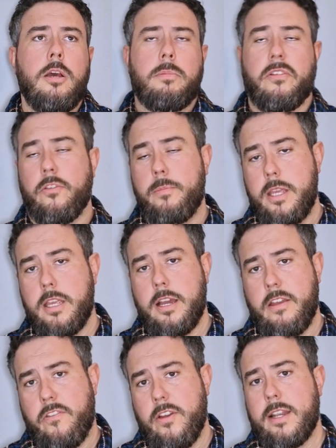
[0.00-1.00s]
But for me,
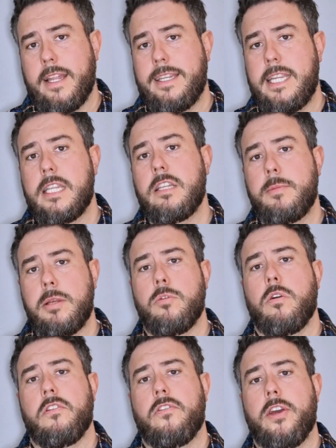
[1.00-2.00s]
I felt I needed to be
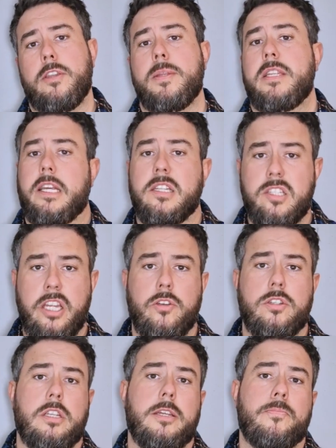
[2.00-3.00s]
qualified to be taken
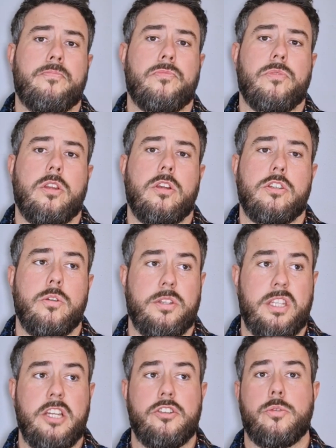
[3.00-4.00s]
seriously. So at
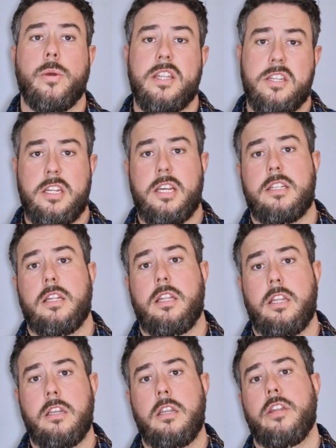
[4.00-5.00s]
the age of 26, I
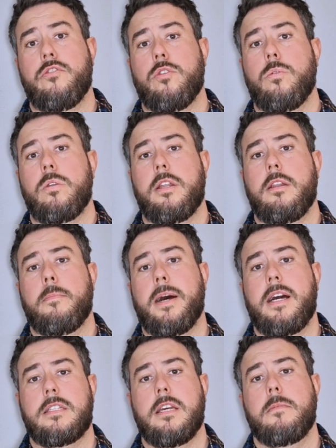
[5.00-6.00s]
then enrolled in a
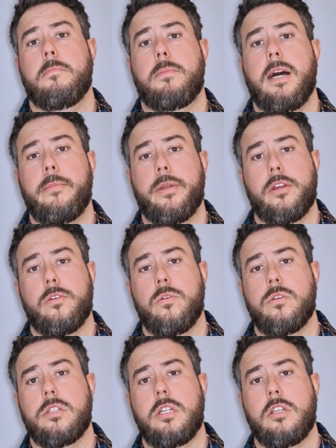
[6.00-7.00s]
part-time barbering
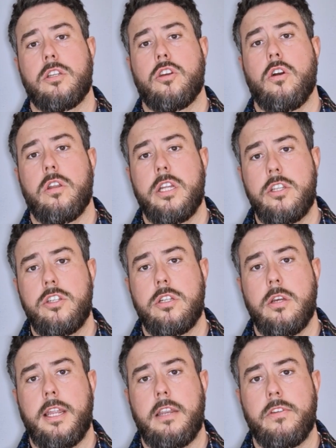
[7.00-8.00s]
course in college,
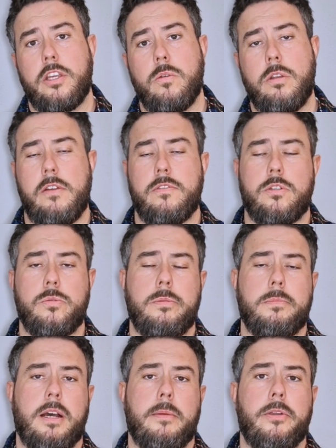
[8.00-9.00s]
an NVQ level 2 in
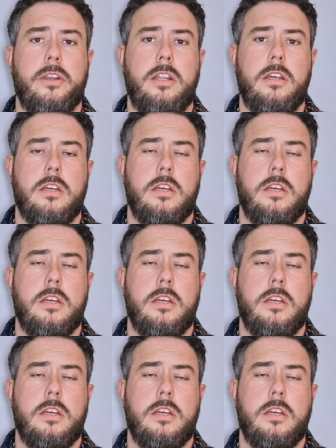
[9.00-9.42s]
barbering.